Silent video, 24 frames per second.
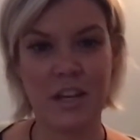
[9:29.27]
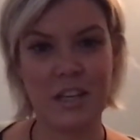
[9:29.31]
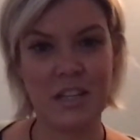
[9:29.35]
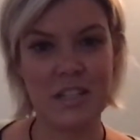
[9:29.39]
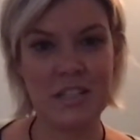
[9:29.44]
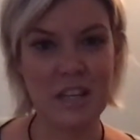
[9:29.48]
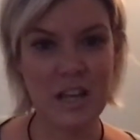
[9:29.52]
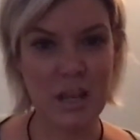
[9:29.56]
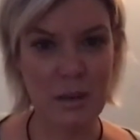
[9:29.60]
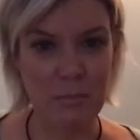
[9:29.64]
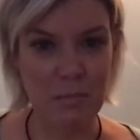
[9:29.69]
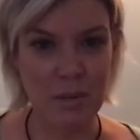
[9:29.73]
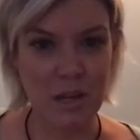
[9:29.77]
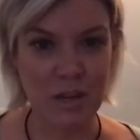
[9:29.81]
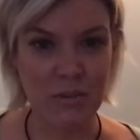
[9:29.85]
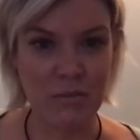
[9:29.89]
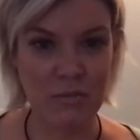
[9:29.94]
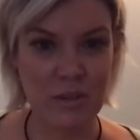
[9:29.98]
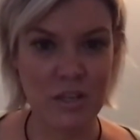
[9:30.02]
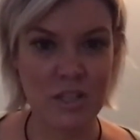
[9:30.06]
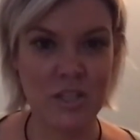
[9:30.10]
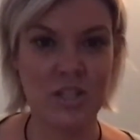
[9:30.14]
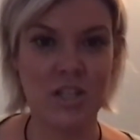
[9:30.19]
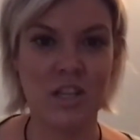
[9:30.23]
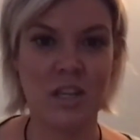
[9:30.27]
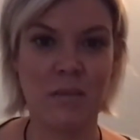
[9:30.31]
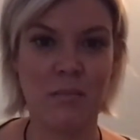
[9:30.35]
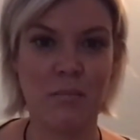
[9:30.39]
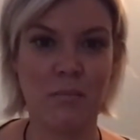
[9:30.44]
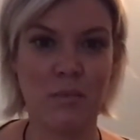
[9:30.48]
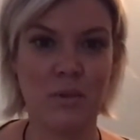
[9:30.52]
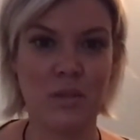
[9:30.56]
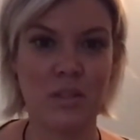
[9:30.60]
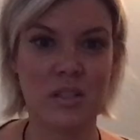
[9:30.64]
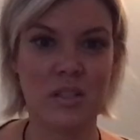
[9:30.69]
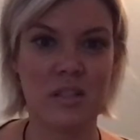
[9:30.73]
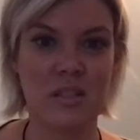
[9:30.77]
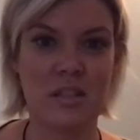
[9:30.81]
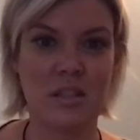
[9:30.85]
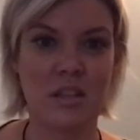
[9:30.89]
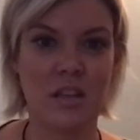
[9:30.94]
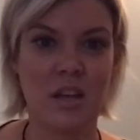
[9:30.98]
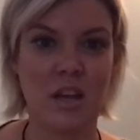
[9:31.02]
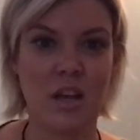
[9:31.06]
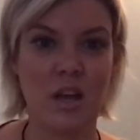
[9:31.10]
a 10-minute regime was